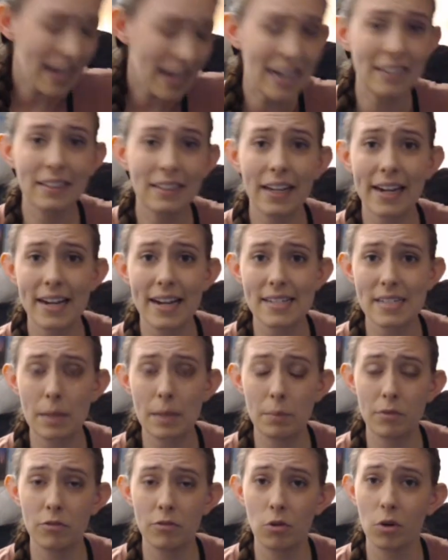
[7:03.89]
And like I said
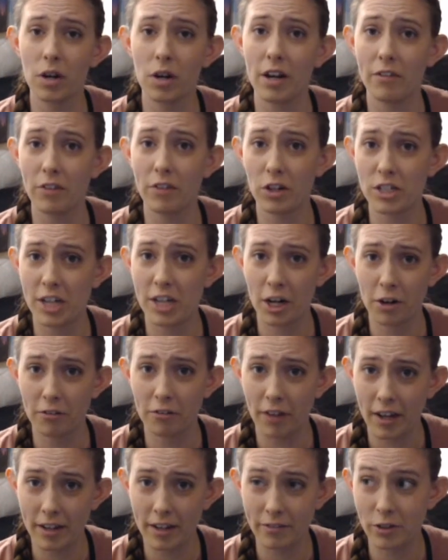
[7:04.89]
before, if you're
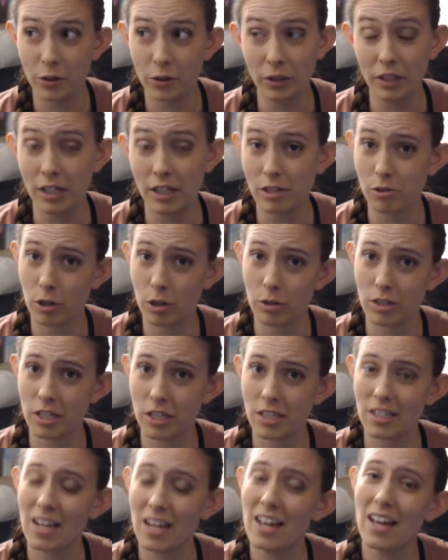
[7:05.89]
terrified of doing these
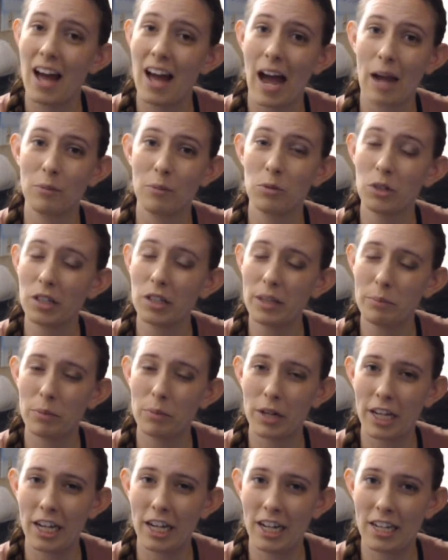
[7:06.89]
roses, I'm really
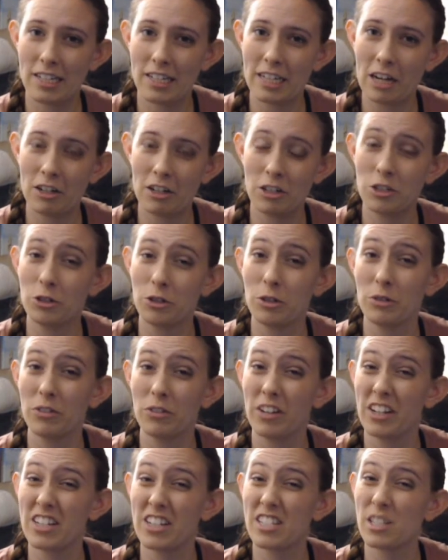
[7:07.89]
breaking it down into a
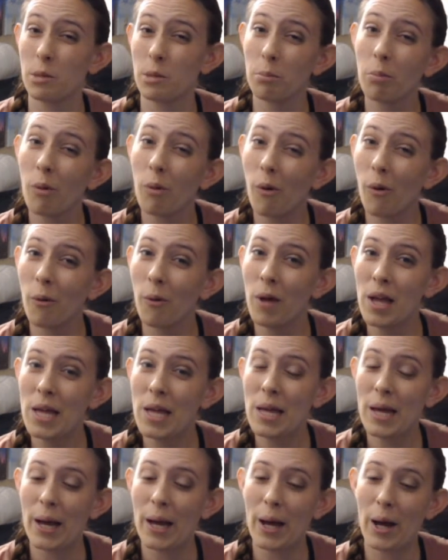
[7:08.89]
very simple,
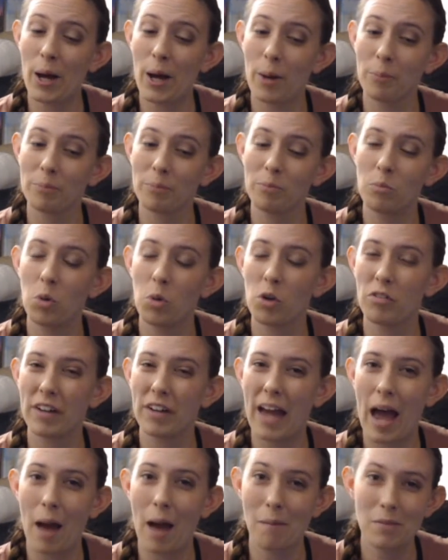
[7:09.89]
more of an
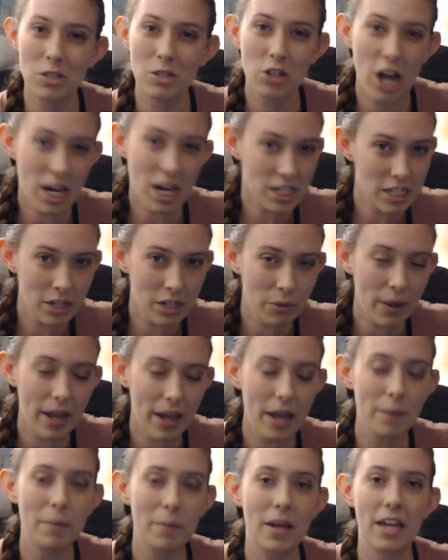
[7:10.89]
abstract-y
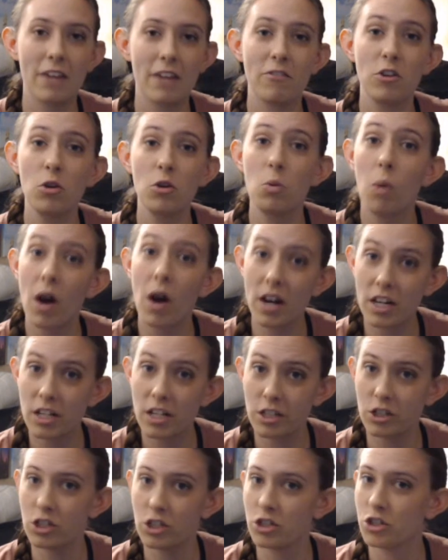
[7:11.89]
way, but if you wanted
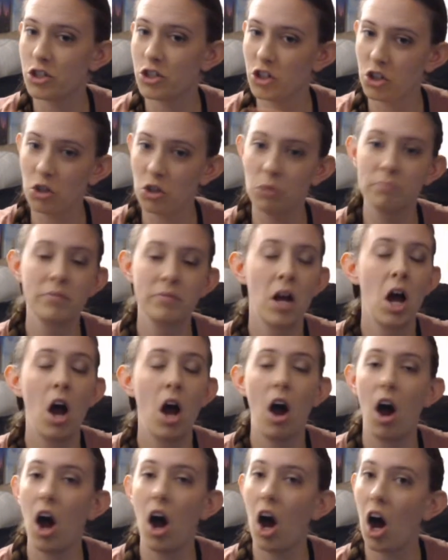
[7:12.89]
to just do
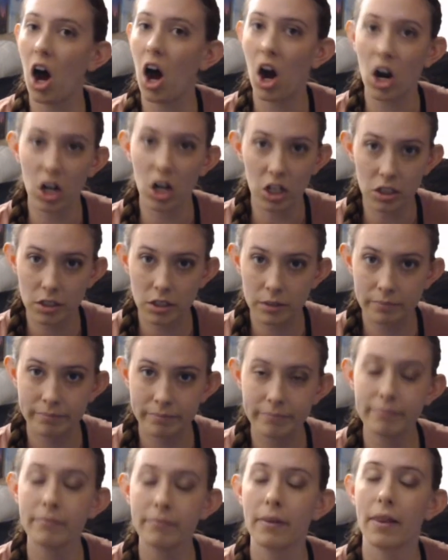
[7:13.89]
a heart,
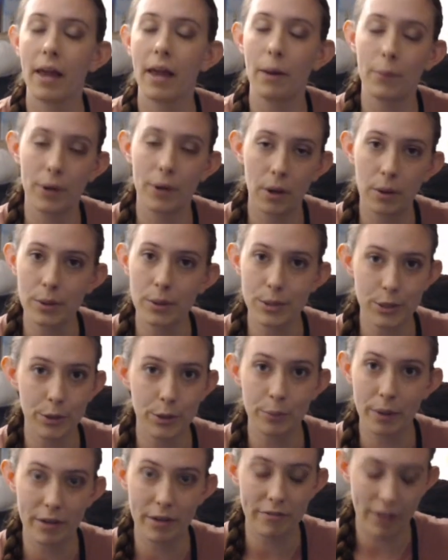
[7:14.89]
that would also
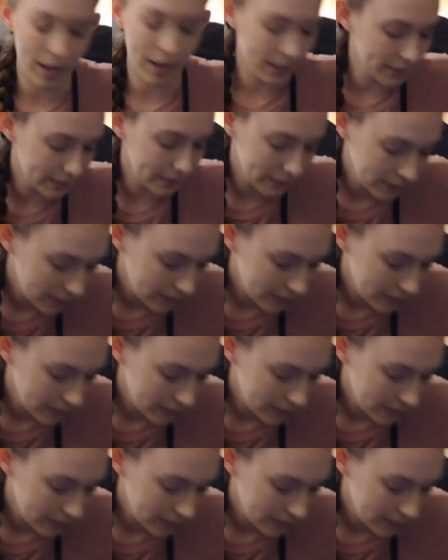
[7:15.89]
be fine.